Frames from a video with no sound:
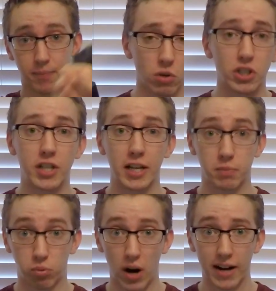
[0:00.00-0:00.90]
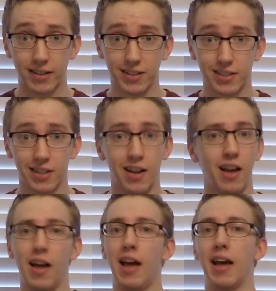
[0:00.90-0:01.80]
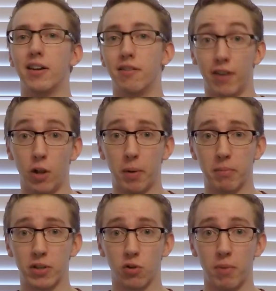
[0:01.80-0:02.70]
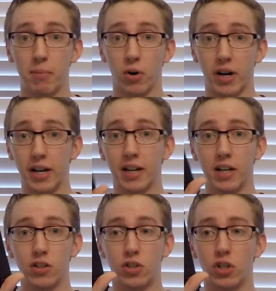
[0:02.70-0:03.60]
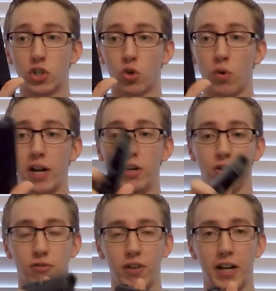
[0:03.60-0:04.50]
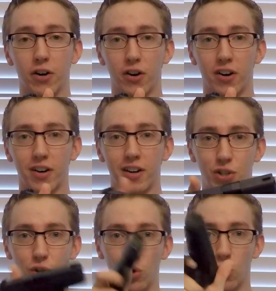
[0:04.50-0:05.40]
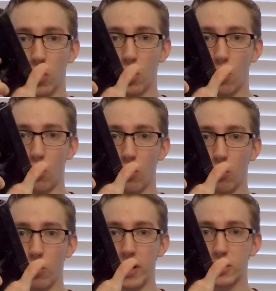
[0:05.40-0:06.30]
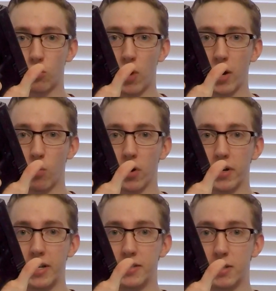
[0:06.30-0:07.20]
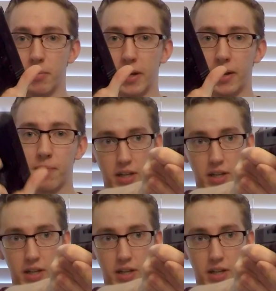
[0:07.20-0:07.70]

So it just takes practice and developing muscle memory to train your finger to rest right where it needs to be.